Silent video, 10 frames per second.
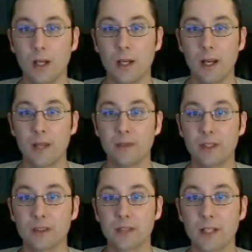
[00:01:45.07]
In
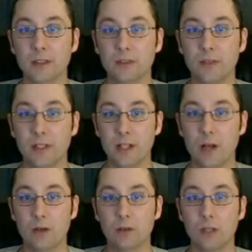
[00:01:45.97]
this next
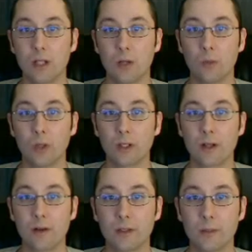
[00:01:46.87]
video, we're
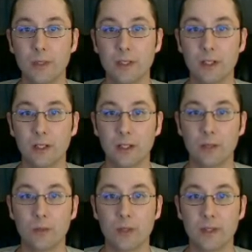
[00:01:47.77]
going to be dealing
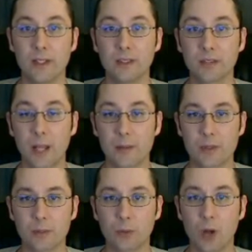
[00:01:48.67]
with these types
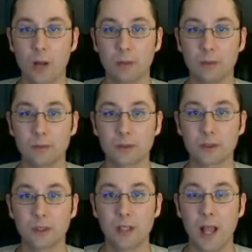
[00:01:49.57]
of problems
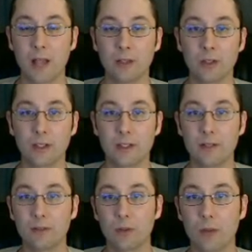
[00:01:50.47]
and look at
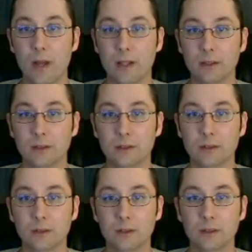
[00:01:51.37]
different ways
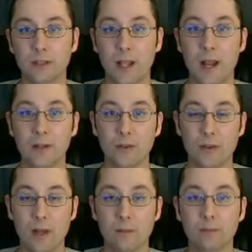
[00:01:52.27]
to handle them.